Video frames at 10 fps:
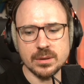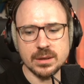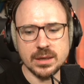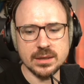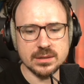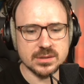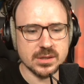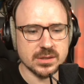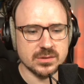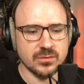
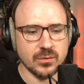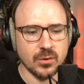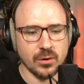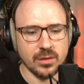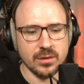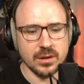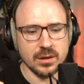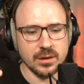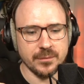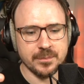indices for
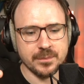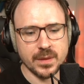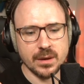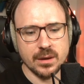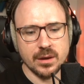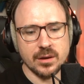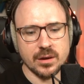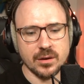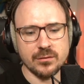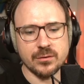the
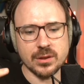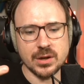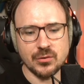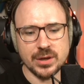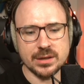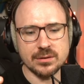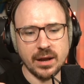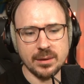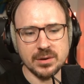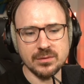reader. I
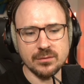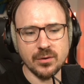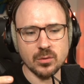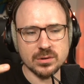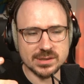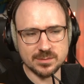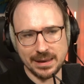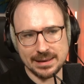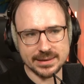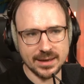mean, we won't
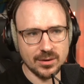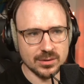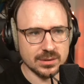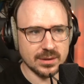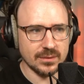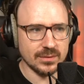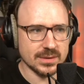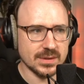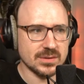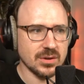spell it out that this
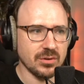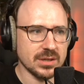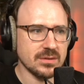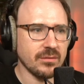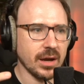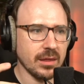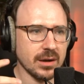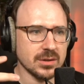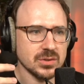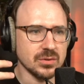is the reason why they're
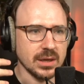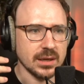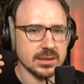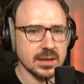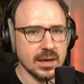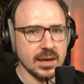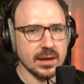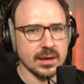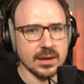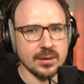doing it,
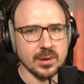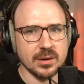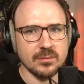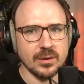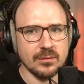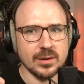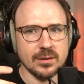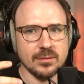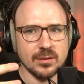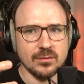but maybe
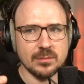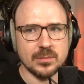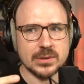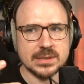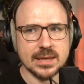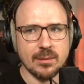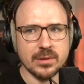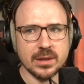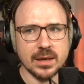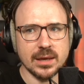we put
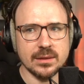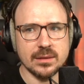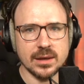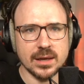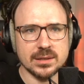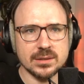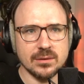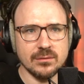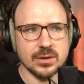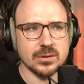something in that
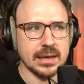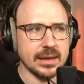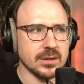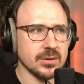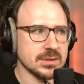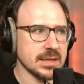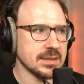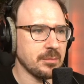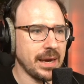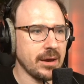we could later use as a
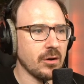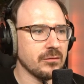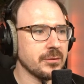payoff.